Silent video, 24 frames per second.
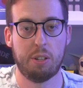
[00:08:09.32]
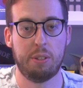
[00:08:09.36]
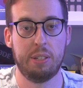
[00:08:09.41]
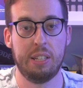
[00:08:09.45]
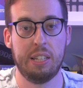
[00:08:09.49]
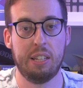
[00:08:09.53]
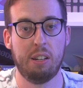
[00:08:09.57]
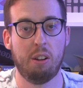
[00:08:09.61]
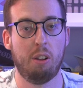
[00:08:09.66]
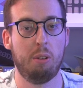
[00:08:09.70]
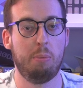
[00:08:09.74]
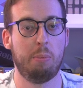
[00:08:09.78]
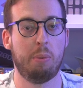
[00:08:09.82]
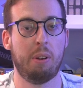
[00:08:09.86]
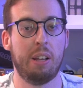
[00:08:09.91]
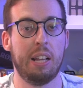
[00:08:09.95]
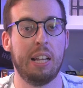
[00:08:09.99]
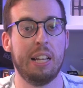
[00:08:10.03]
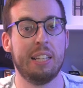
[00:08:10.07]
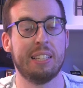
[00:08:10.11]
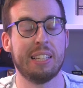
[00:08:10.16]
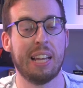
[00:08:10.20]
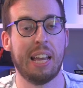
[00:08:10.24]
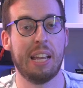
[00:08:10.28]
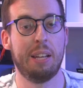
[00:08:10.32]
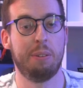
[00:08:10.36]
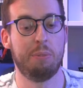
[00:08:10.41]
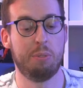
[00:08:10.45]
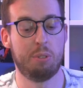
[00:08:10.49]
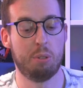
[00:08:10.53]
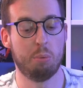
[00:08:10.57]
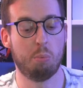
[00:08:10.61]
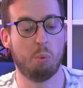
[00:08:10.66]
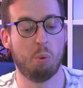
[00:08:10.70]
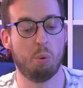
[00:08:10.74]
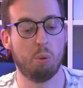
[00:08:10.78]
the Limelight is aimed
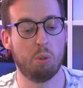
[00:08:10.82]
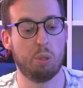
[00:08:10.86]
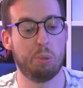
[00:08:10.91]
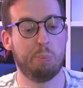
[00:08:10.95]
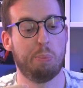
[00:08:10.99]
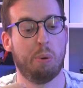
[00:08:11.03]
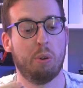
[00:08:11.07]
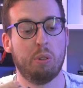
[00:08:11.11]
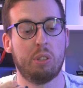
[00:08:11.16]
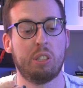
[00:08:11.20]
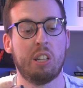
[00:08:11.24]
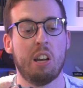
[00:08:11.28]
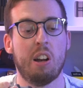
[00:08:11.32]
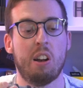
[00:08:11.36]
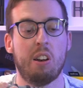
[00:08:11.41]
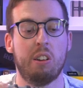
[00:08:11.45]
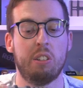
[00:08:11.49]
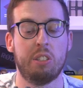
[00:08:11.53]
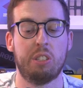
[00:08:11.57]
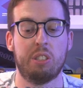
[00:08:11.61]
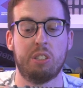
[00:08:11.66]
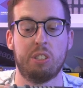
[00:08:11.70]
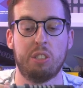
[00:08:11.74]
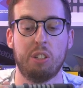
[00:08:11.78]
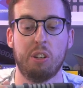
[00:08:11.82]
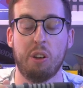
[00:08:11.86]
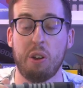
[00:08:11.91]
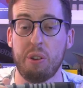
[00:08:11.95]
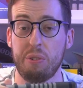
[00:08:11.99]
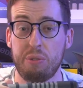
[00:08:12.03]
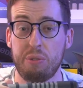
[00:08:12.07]
towards podcasts, live